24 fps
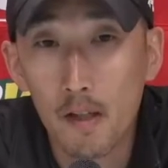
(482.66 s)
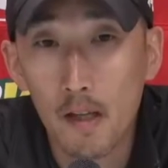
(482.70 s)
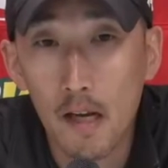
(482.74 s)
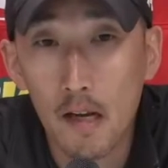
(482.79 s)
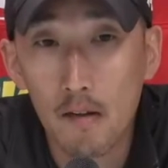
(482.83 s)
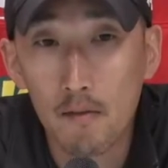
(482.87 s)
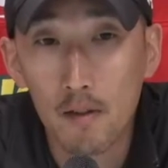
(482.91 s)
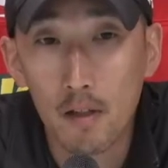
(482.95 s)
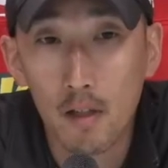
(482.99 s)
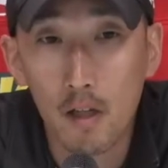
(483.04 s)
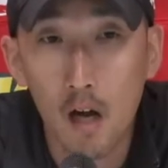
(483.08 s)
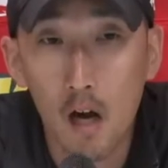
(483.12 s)
they
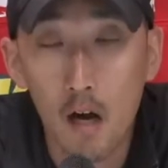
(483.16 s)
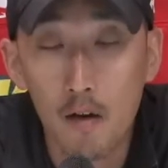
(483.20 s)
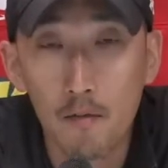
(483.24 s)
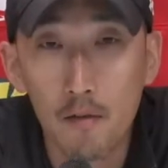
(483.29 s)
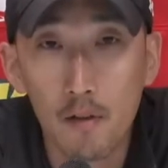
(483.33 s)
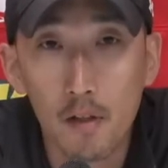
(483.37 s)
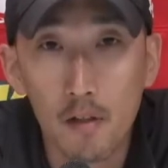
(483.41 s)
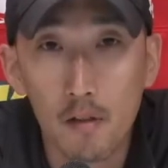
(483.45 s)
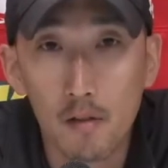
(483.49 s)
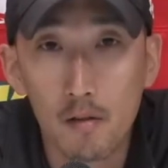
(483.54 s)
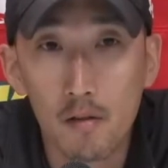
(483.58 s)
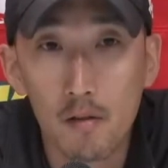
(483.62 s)
have the
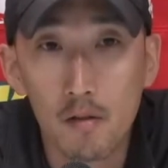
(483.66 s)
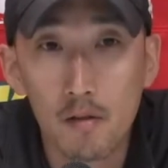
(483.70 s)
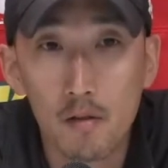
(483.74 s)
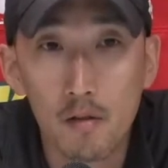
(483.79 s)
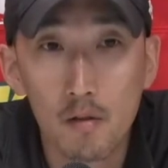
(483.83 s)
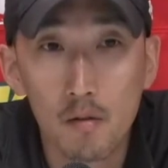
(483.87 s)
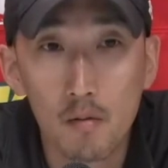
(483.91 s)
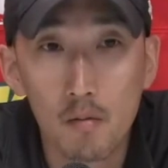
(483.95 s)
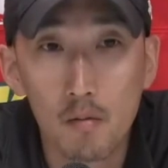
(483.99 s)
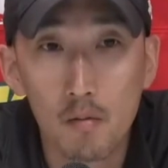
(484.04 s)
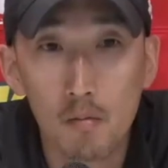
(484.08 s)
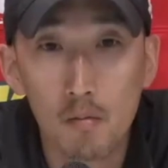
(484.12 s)
confidence
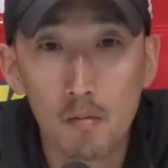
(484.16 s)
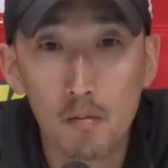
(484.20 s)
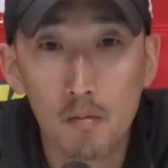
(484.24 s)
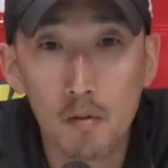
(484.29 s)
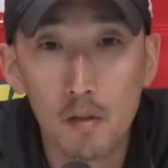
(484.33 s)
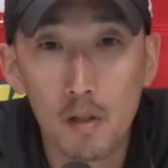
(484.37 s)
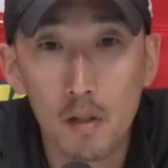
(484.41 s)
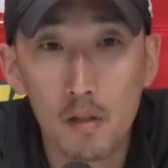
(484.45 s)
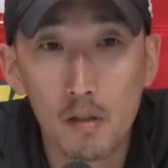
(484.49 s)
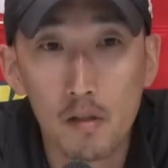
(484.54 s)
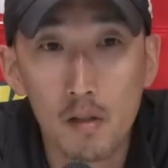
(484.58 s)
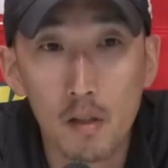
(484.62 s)
to
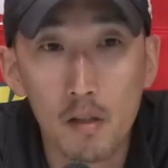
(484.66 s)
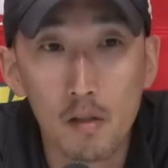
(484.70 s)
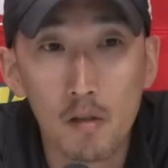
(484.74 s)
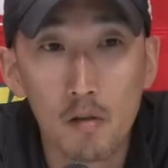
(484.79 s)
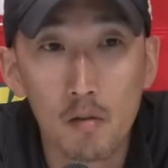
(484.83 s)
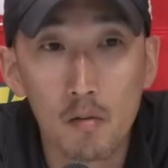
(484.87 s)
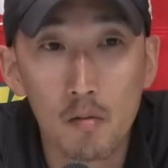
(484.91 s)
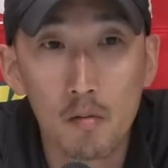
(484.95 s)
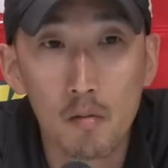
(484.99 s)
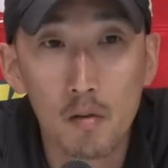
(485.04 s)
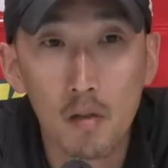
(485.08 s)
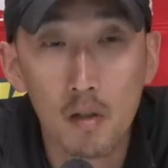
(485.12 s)

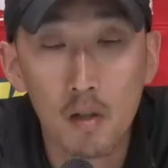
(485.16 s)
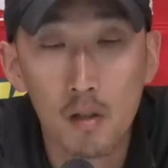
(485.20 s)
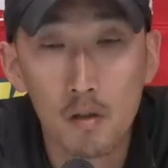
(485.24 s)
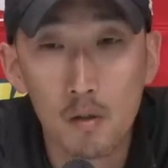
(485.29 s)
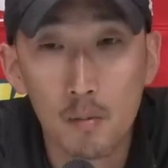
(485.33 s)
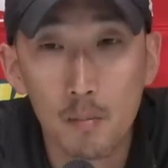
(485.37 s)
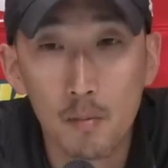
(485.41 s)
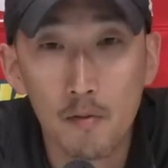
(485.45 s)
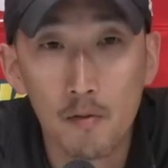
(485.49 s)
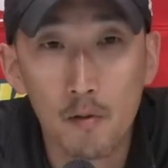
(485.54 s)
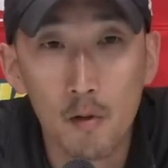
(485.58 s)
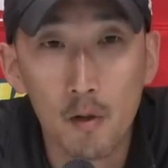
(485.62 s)
continue to
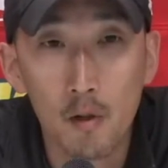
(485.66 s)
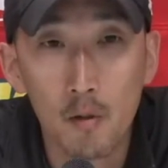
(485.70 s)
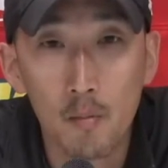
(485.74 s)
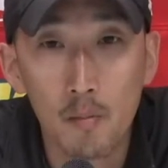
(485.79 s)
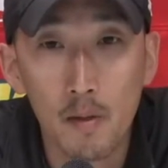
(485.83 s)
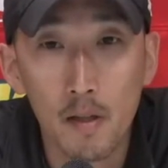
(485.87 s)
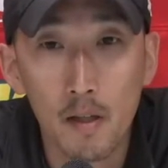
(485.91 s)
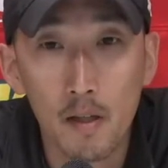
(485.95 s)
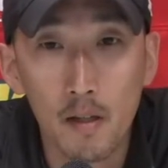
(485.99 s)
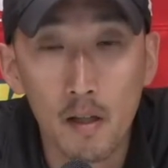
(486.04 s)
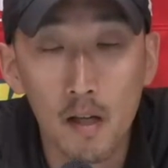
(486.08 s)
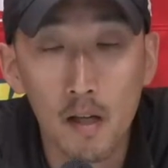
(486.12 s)
perform
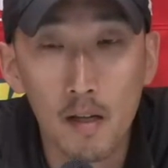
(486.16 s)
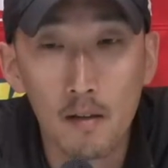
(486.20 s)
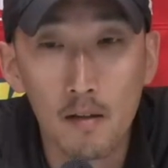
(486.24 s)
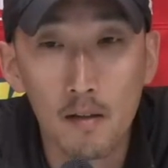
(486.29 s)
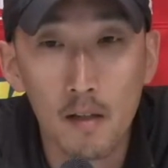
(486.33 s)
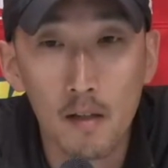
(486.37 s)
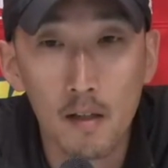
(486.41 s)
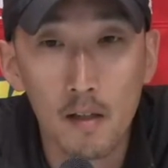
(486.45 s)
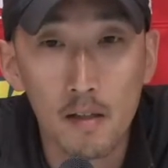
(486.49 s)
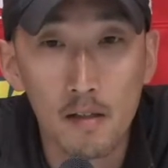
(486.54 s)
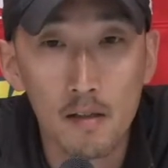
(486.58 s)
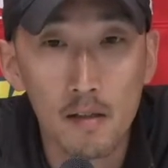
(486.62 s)
at the
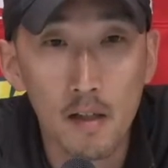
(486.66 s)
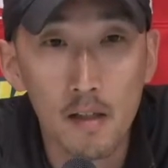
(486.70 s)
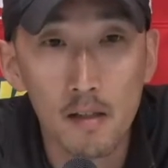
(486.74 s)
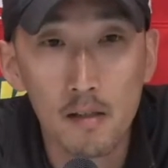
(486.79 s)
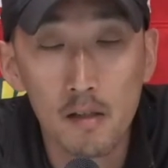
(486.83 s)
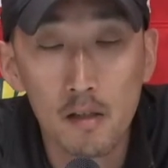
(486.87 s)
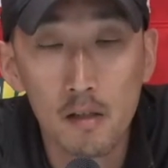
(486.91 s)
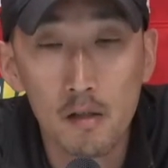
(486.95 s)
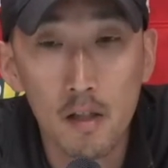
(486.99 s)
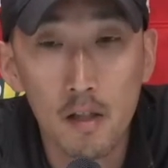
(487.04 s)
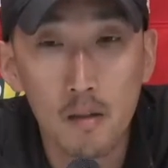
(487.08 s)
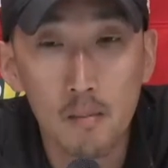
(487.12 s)

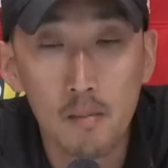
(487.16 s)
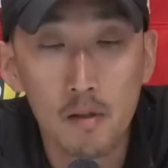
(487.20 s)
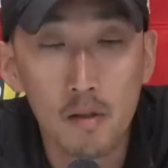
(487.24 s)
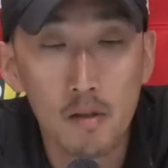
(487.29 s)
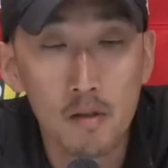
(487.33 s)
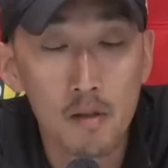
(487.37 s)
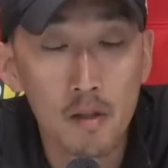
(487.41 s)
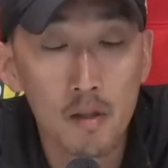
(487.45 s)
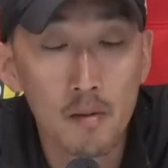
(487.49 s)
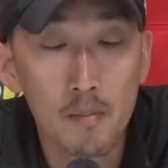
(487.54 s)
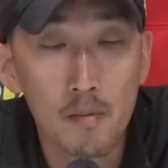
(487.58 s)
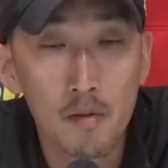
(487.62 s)
NSIC
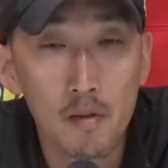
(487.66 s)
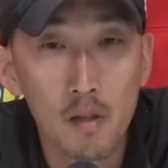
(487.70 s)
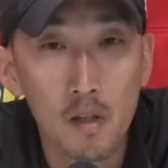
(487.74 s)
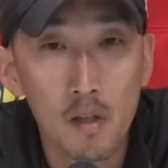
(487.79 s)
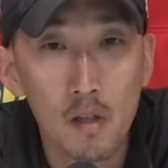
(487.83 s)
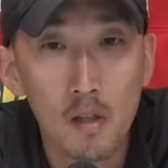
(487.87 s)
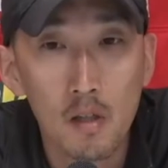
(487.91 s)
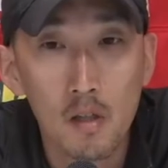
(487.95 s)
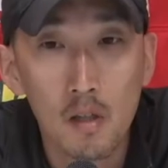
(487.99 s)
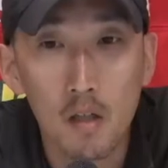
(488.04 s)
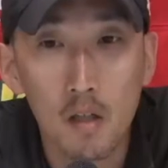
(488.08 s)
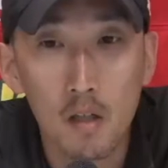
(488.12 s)
championships.
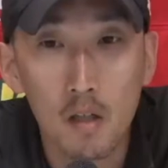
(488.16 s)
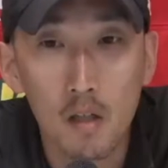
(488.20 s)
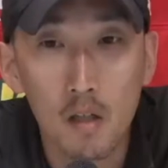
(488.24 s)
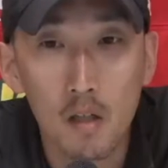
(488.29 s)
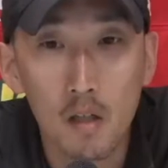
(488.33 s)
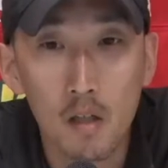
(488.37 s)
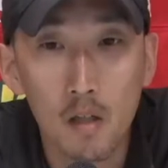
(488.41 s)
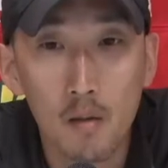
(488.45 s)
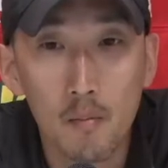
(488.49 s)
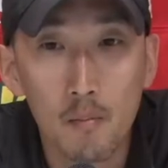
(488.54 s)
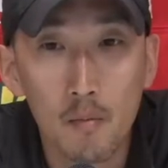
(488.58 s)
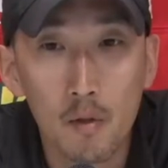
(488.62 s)

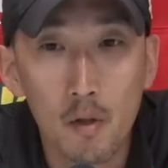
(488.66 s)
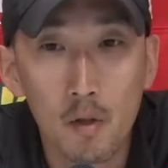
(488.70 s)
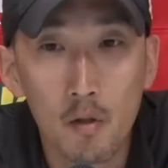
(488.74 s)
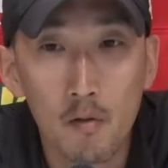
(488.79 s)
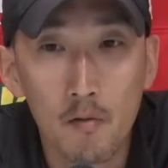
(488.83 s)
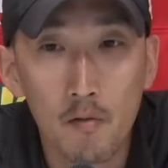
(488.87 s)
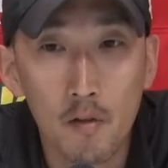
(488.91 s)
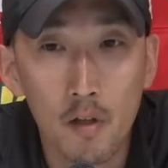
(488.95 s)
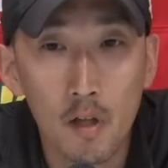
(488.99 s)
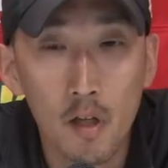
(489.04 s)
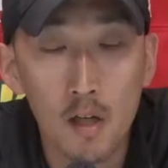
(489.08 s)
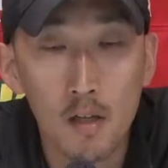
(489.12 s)
You know,
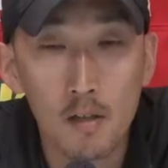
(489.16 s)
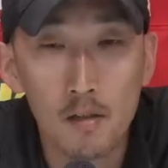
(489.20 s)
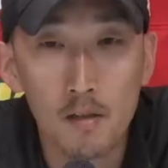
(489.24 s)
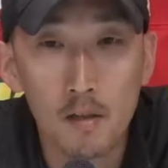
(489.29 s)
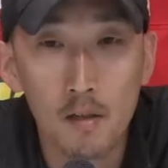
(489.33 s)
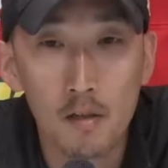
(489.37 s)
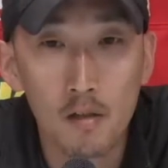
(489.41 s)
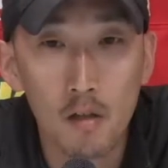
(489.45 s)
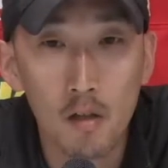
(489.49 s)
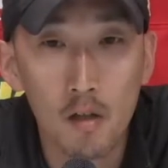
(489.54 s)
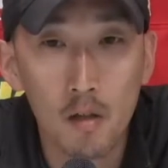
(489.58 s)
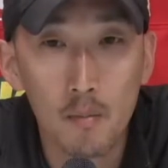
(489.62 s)
for us,
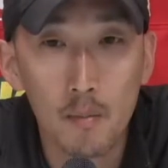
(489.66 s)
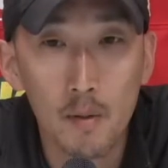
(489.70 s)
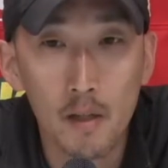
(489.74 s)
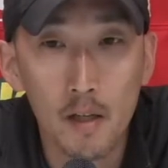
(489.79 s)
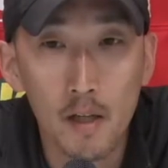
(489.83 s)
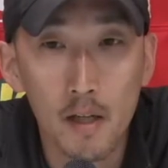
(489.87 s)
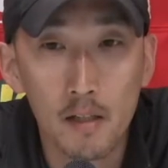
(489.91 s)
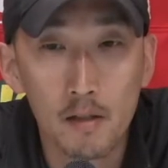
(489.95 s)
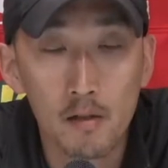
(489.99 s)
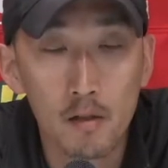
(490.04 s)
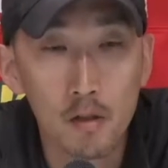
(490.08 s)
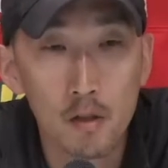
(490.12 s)
it's all about
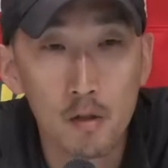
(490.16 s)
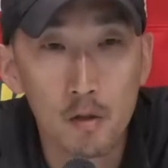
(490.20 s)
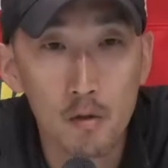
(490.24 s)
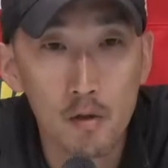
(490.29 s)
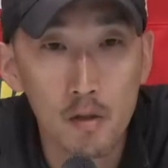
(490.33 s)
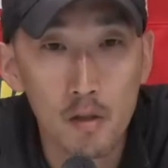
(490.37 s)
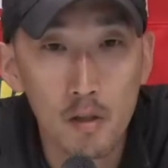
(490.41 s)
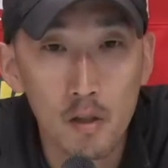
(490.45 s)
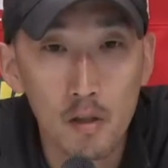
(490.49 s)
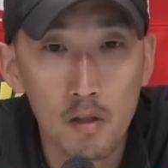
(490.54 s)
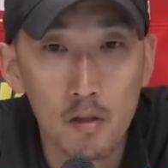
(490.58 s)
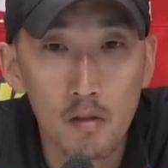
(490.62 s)

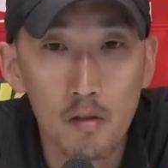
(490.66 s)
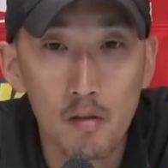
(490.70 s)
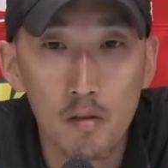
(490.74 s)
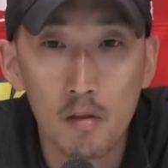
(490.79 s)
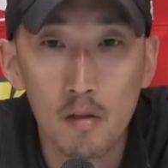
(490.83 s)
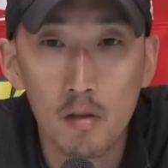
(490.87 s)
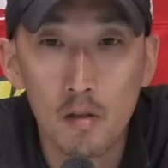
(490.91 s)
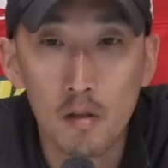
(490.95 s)
execution,